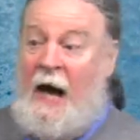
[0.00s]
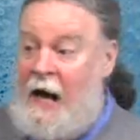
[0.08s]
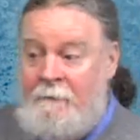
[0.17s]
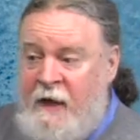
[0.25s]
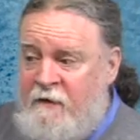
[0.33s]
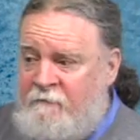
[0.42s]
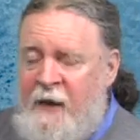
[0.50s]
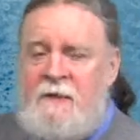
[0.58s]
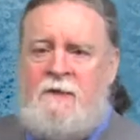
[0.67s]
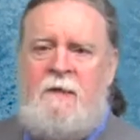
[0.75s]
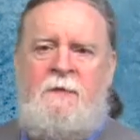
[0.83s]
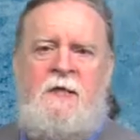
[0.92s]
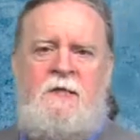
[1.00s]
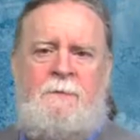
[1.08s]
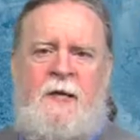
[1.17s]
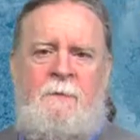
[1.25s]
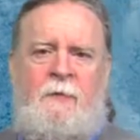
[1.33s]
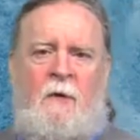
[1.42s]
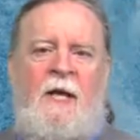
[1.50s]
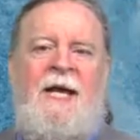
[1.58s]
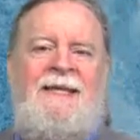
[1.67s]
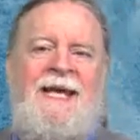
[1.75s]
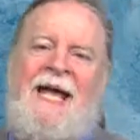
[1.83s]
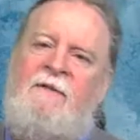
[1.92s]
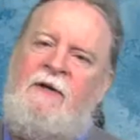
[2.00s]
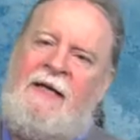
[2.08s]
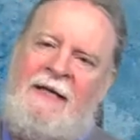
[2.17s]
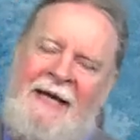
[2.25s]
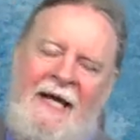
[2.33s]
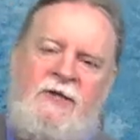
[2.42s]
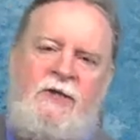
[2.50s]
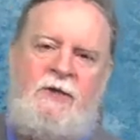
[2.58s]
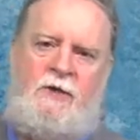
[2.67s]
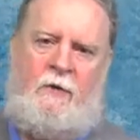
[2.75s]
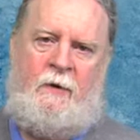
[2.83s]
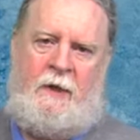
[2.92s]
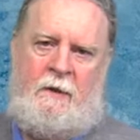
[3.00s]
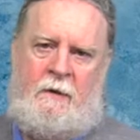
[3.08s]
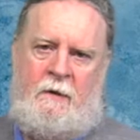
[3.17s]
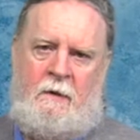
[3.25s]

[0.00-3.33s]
I may have met some of these people. They have a connection to it